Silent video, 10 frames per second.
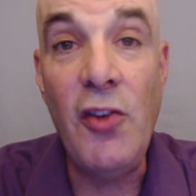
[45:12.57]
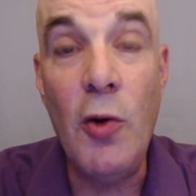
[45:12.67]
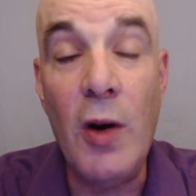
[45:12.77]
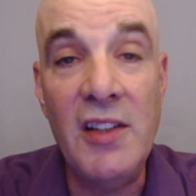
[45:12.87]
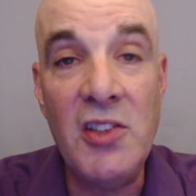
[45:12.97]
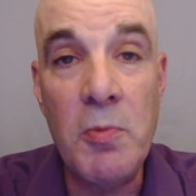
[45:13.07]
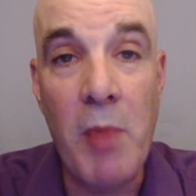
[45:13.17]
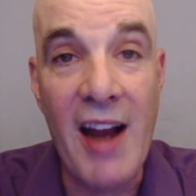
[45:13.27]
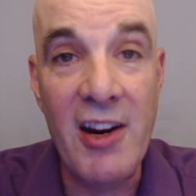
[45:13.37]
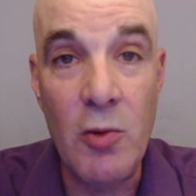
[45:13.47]
you are
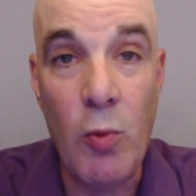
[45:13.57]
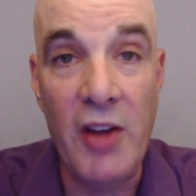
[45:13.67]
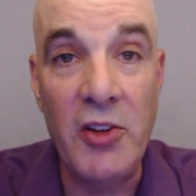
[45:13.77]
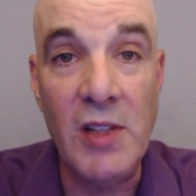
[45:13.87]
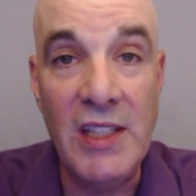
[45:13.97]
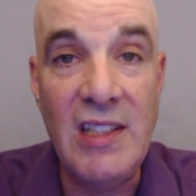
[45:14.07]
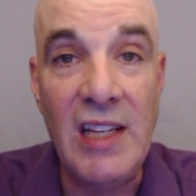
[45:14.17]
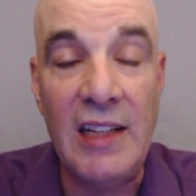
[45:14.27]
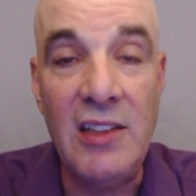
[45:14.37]
inspired while you're listening